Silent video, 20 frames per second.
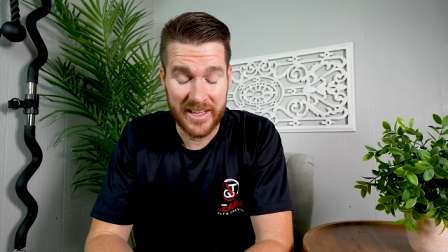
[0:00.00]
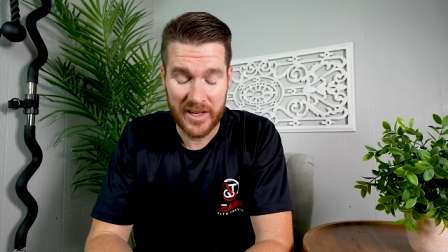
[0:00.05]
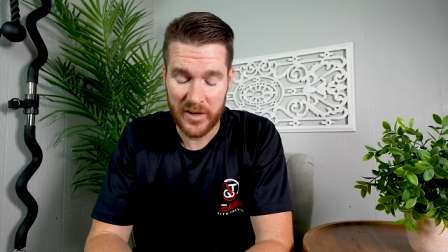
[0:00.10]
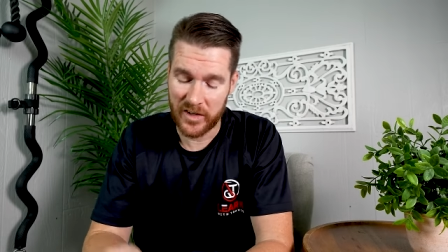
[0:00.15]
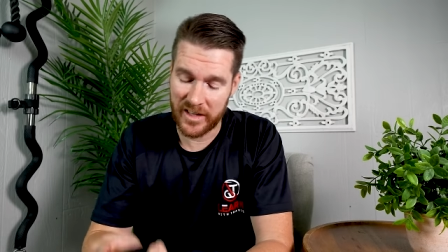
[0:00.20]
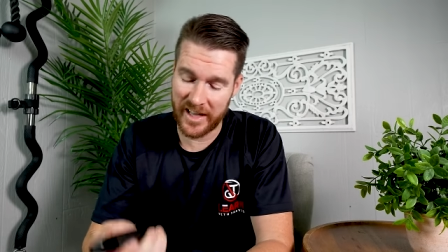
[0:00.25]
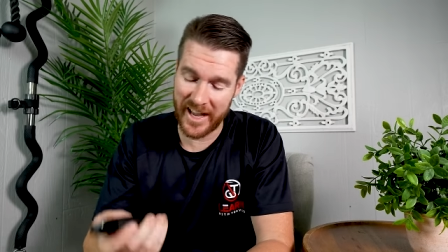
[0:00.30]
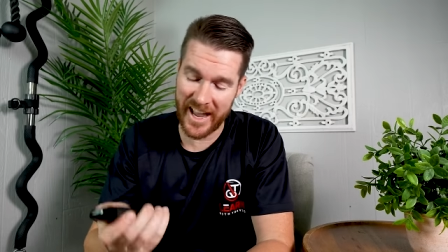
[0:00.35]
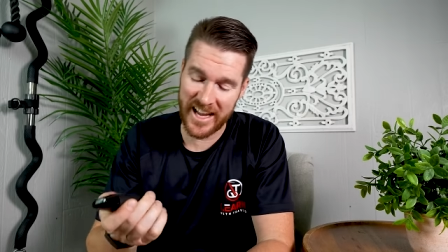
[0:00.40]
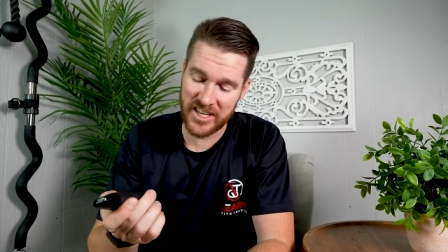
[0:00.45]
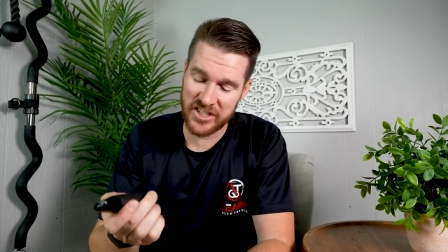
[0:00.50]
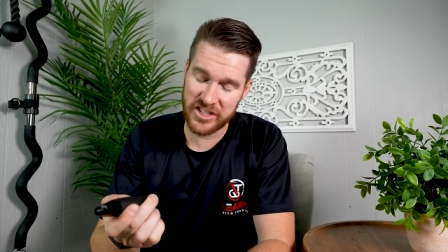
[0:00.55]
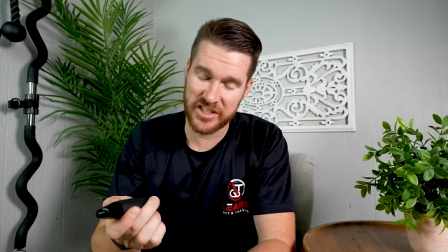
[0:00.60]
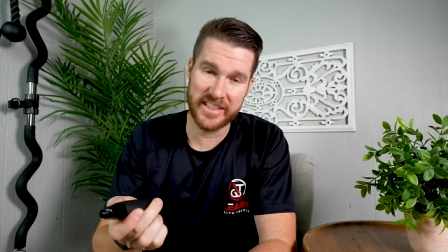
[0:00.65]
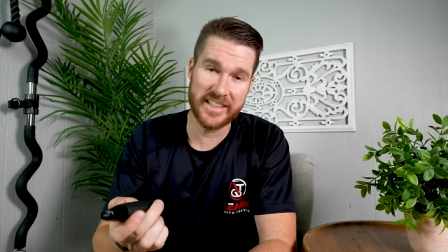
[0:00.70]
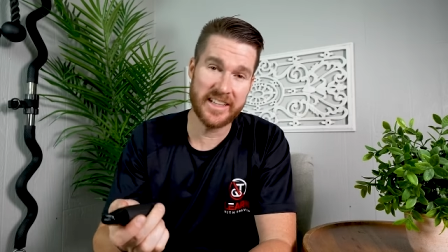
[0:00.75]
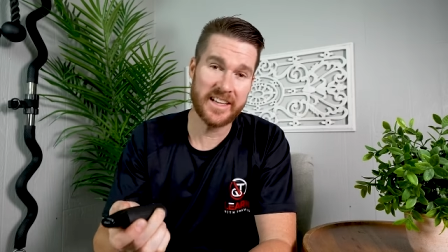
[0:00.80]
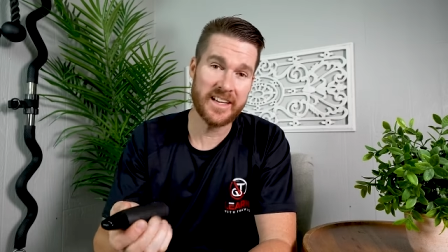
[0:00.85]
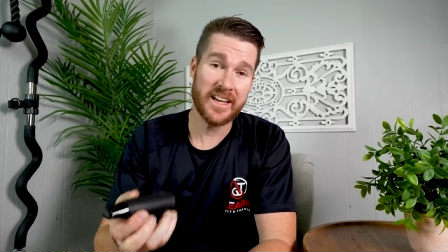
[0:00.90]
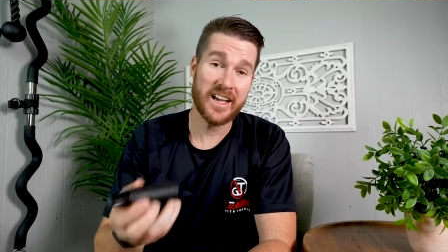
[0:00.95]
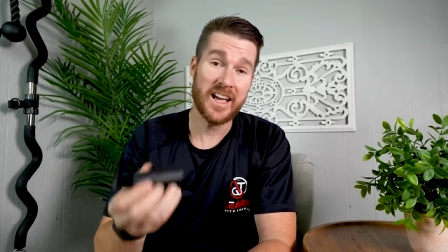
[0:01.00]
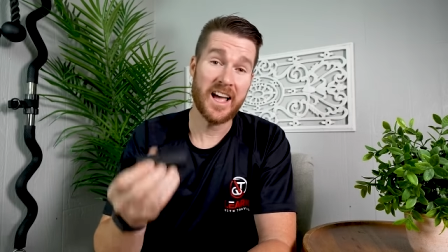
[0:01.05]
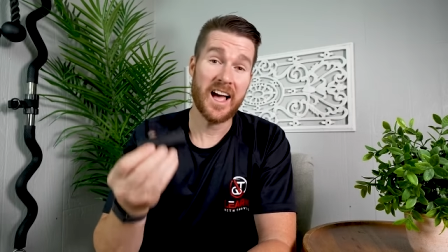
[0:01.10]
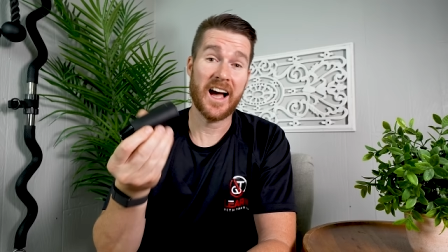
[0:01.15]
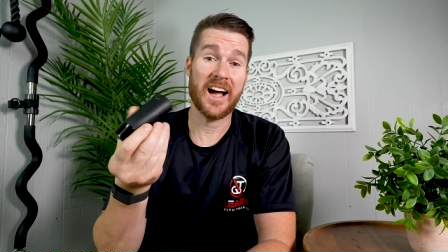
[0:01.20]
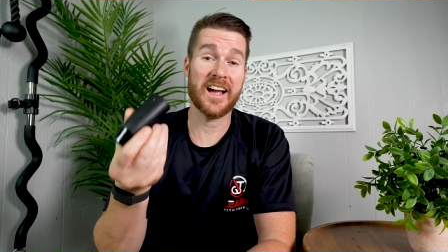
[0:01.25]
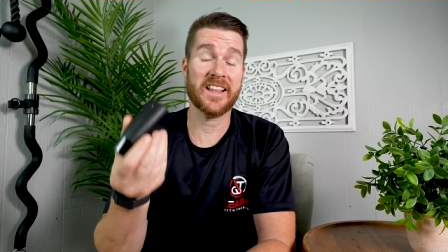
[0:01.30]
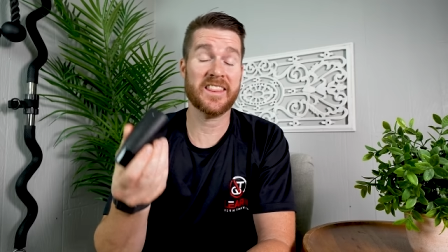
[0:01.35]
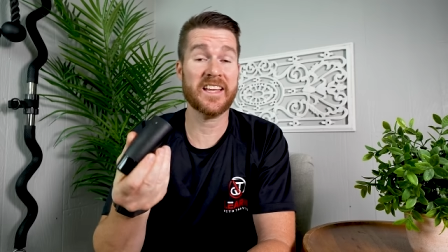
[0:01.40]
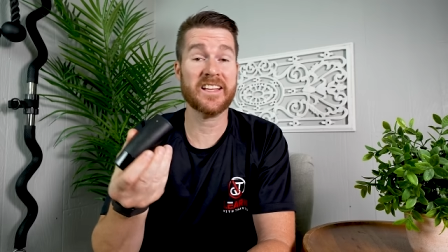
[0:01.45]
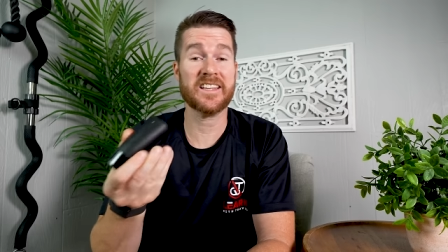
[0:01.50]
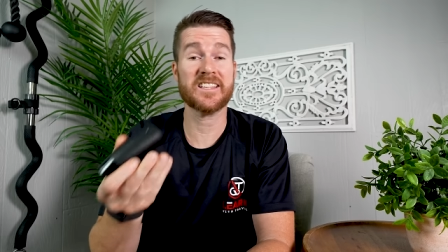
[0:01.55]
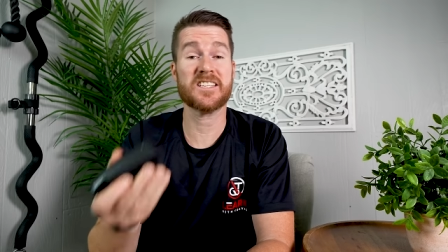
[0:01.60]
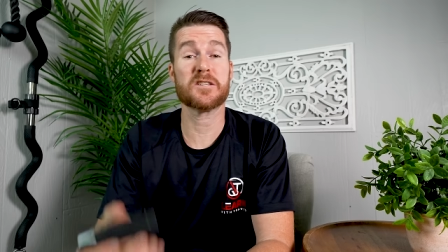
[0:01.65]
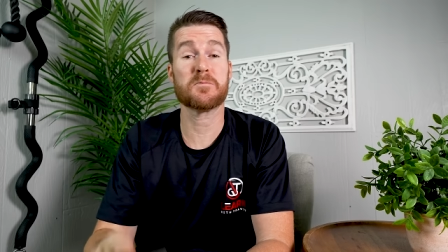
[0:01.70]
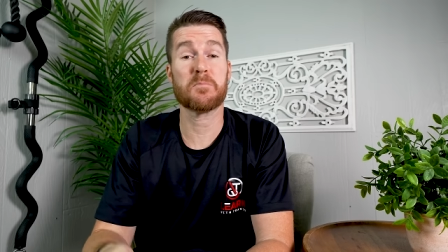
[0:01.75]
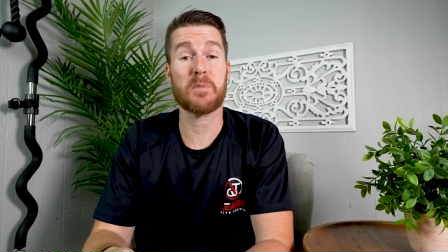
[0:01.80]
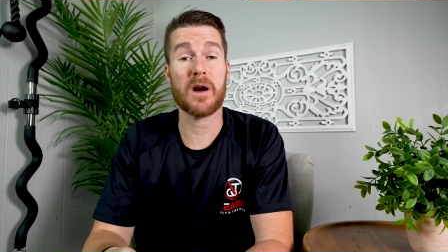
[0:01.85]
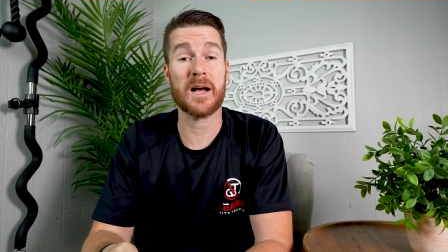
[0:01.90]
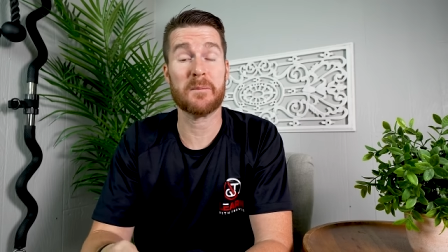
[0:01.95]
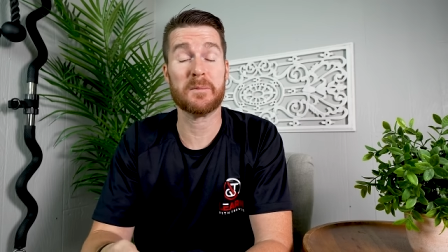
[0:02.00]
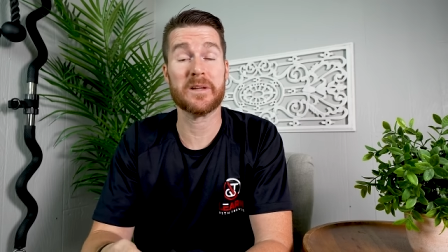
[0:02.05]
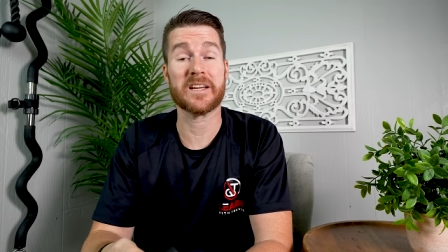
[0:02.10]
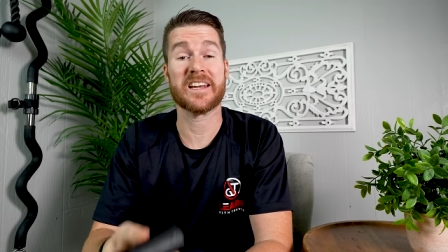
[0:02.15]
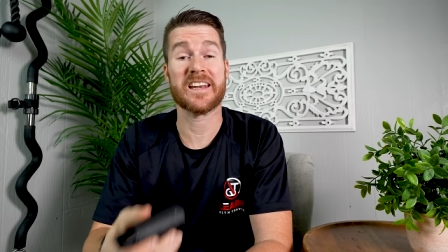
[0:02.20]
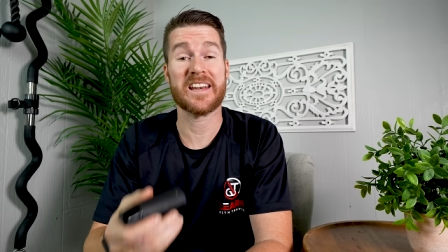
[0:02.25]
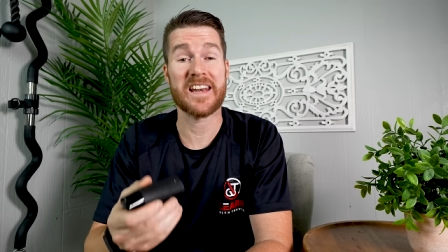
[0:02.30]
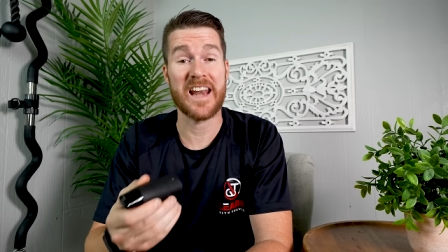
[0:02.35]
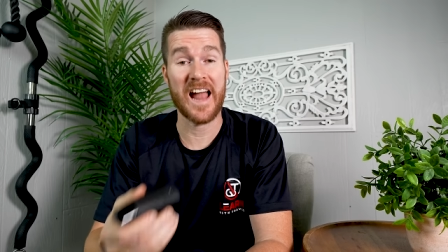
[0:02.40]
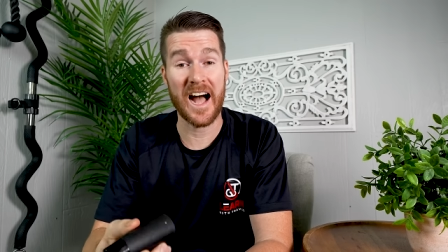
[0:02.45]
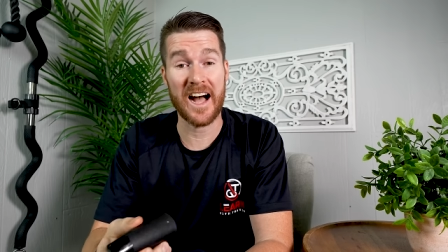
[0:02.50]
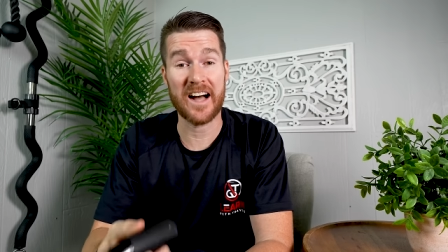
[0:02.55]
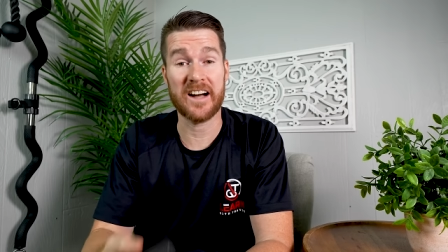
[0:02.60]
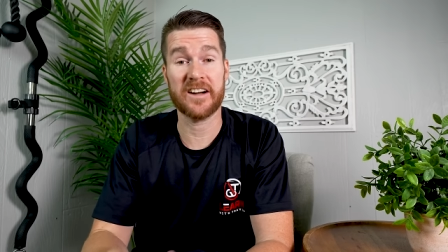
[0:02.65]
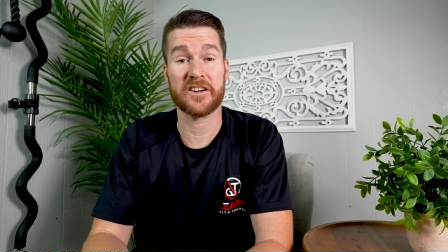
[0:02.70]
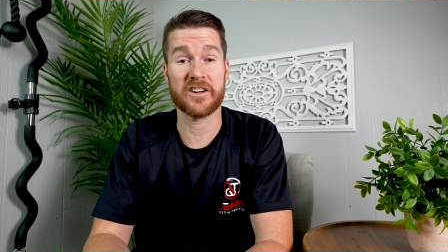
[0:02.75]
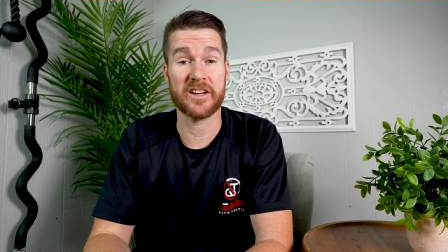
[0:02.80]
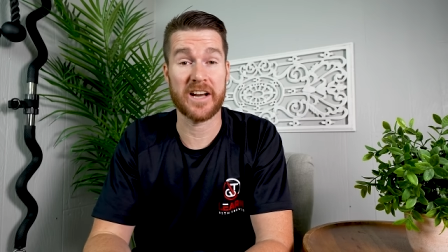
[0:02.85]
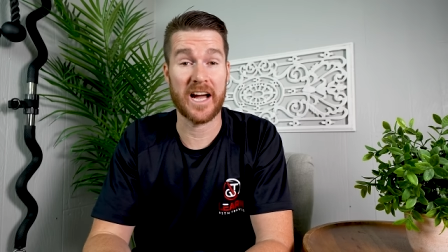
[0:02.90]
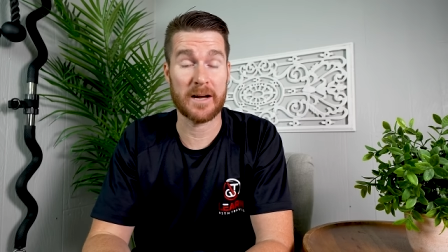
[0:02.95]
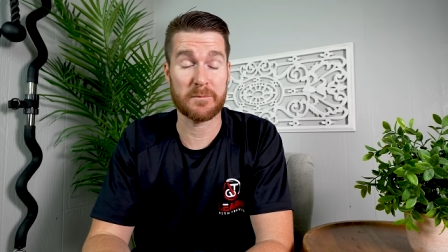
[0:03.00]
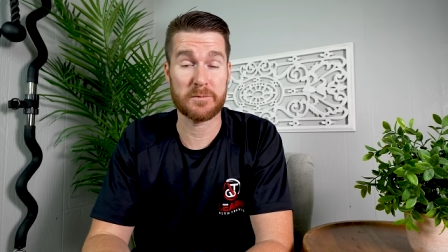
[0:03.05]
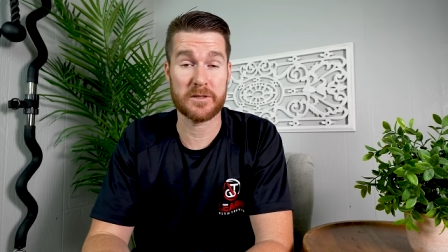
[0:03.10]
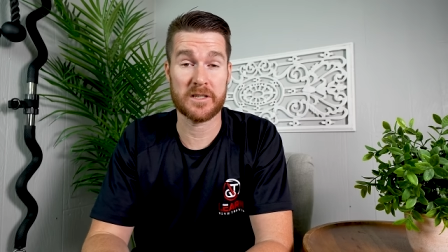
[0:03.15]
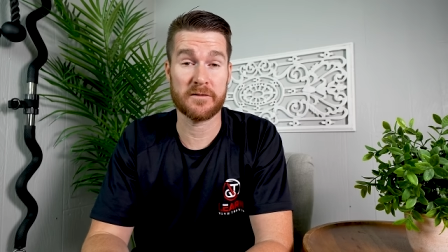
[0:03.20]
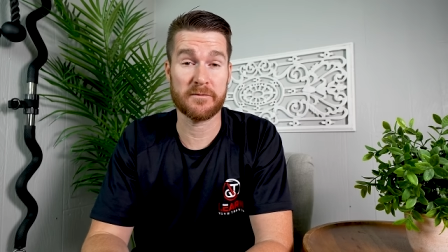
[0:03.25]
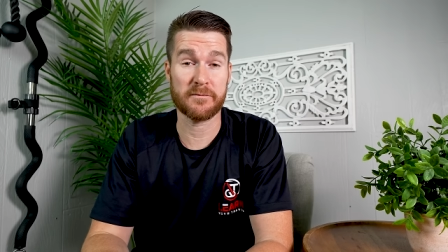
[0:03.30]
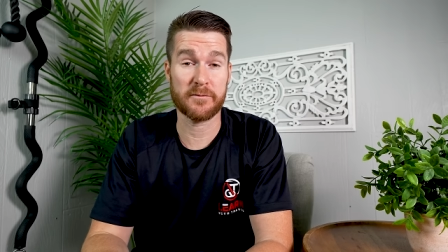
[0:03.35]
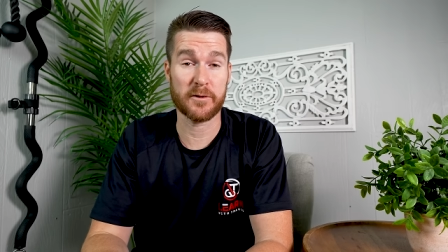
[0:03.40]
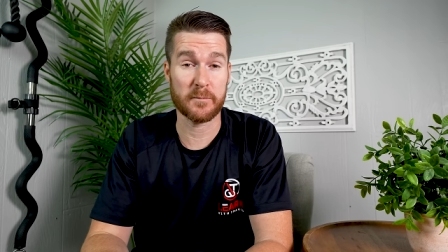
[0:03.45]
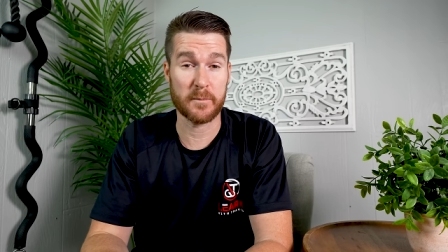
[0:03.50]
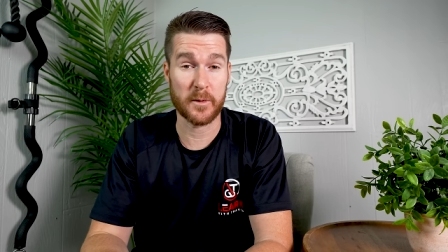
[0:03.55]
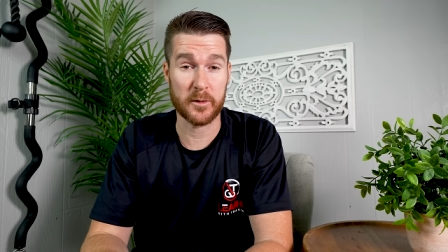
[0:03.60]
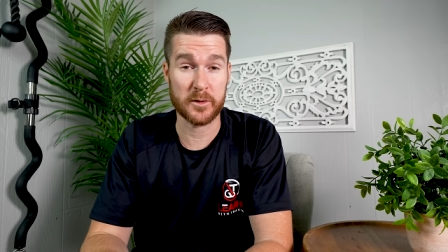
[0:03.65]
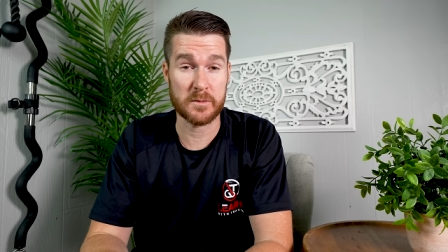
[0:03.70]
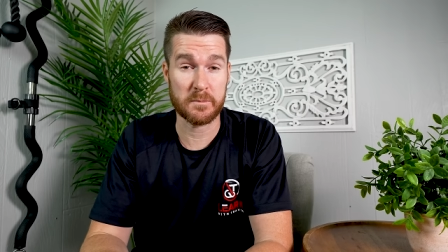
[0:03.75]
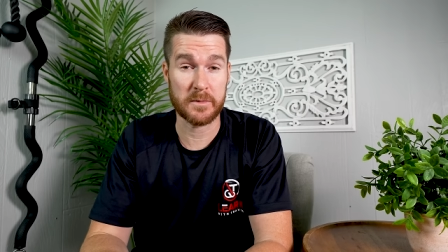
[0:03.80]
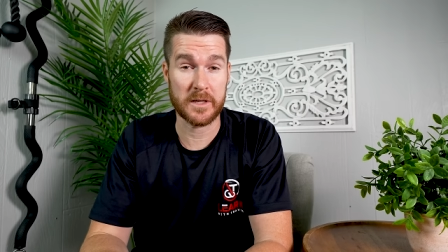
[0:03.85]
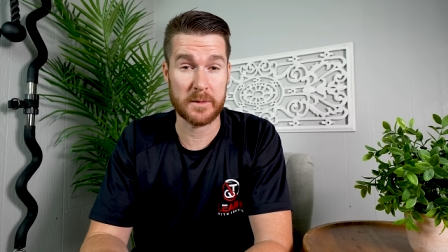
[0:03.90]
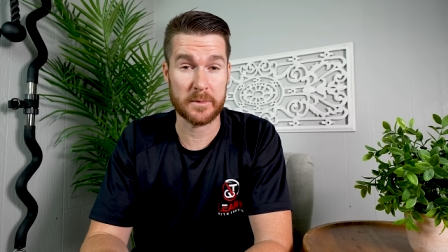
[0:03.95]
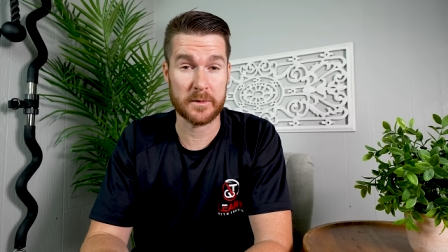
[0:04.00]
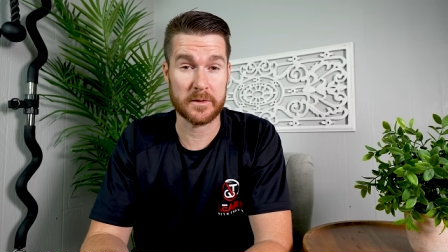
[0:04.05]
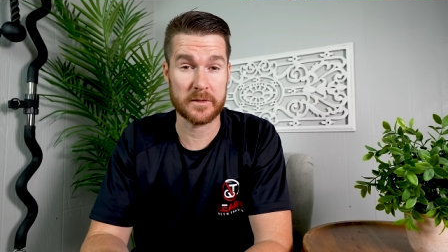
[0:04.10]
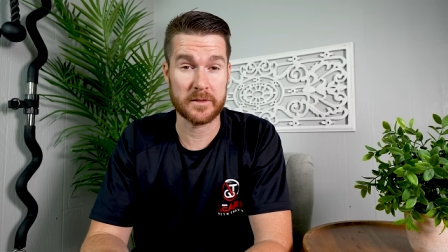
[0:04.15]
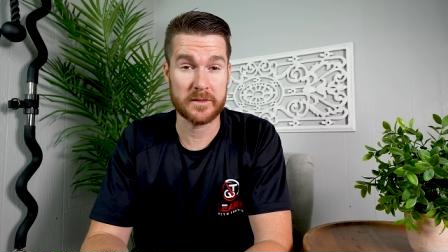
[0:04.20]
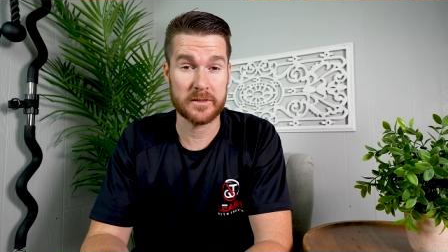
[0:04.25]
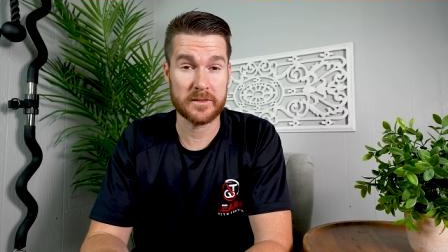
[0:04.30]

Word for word: Well, actually, I think this is probably not a good option for most people.